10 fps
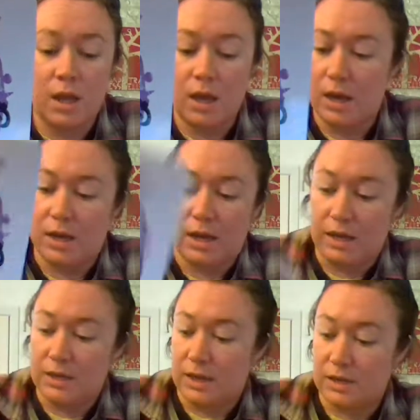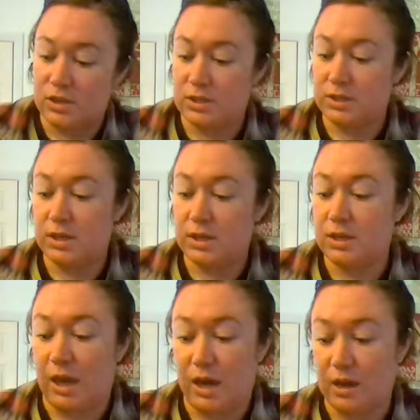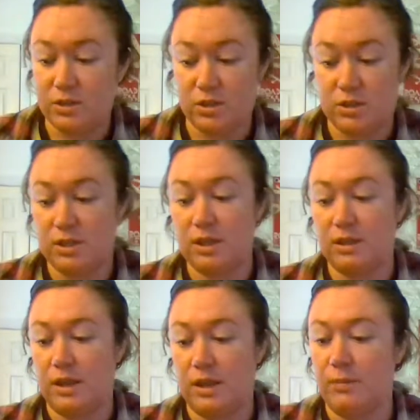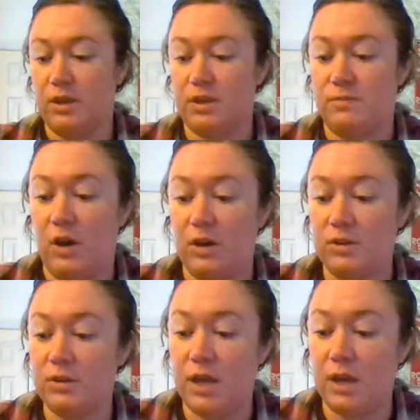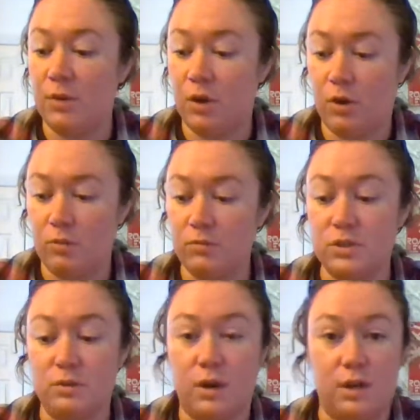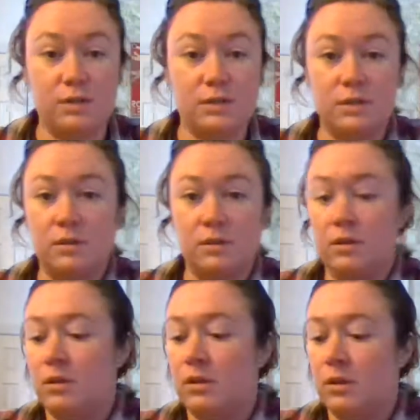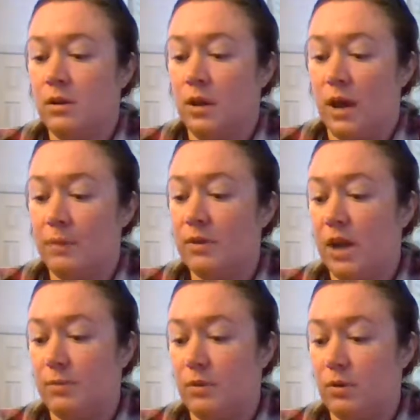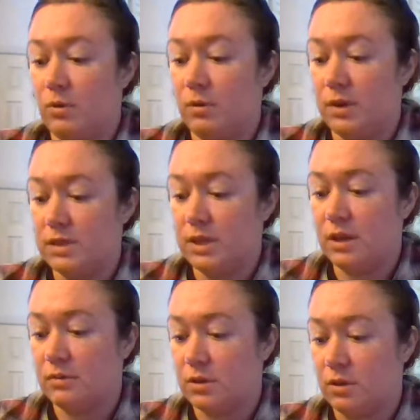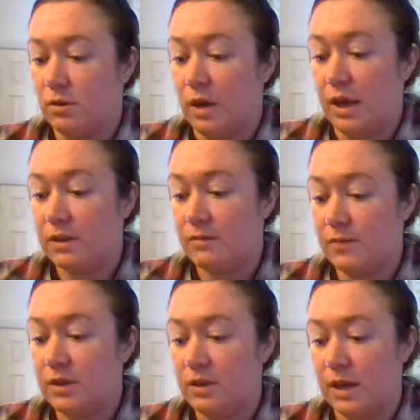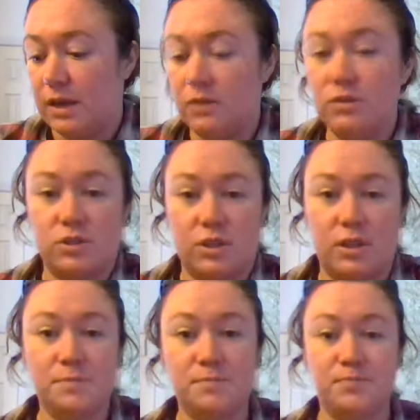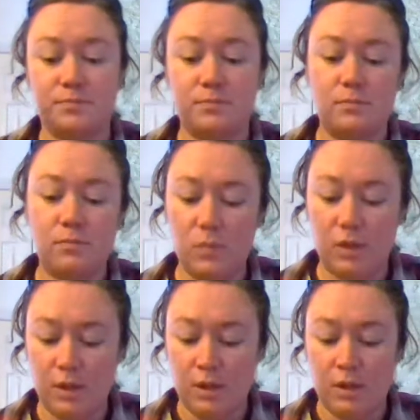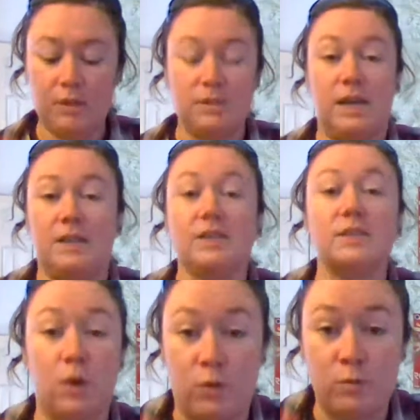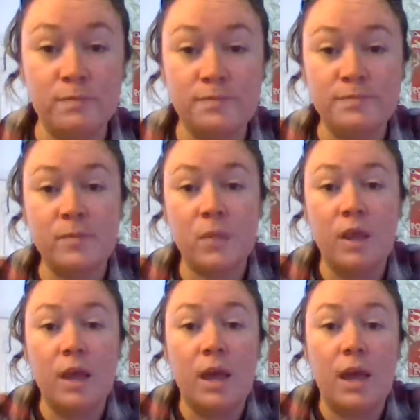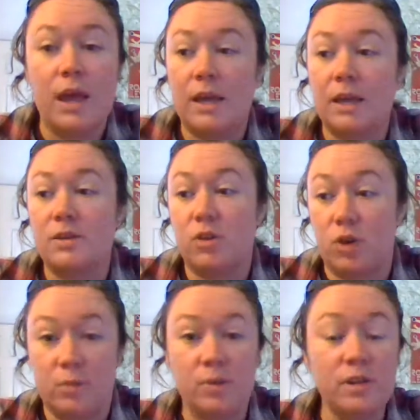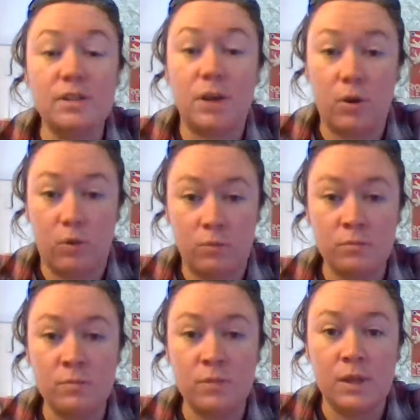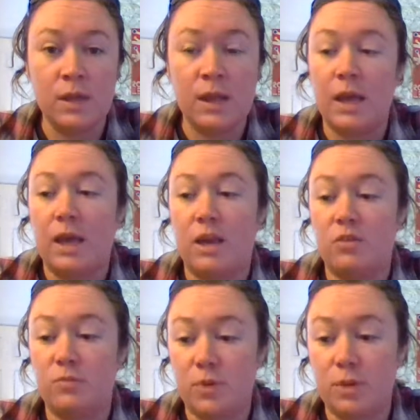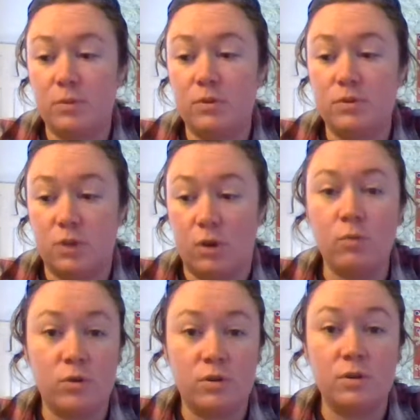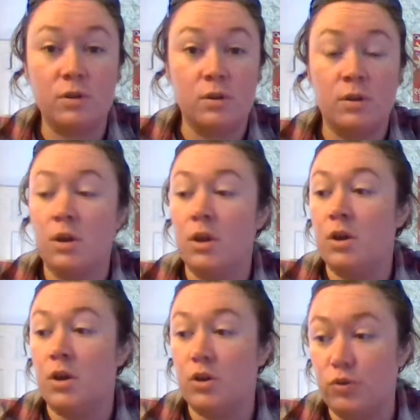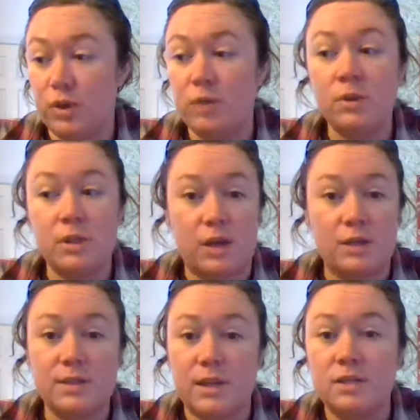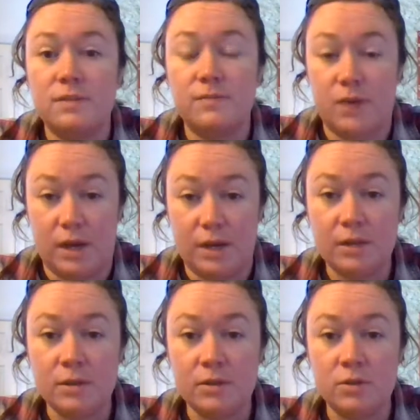I just see that because Father came home to us I'm a Capricorn myself, so I can feel energy. Daddy's home, and karma is home. And if people don't want to agree with us, that's fine.